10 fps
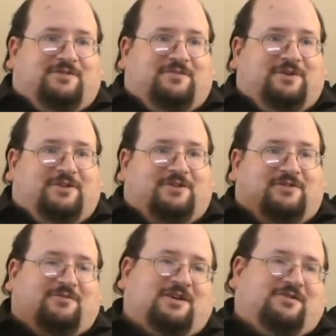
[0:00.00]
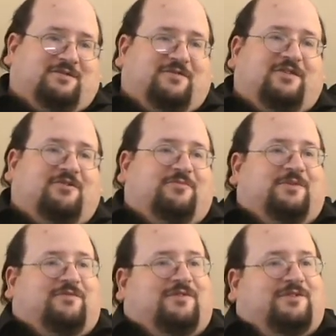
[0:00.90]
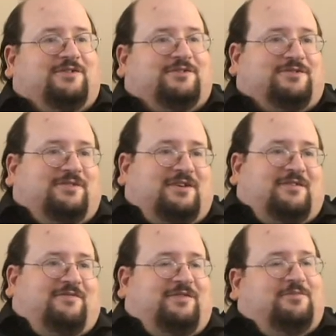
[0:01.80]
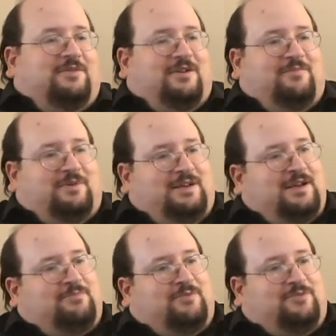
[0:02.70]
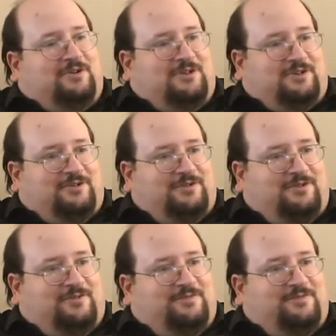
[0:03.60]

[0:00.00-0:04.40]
to being the director of development for this film company, Apple Productions.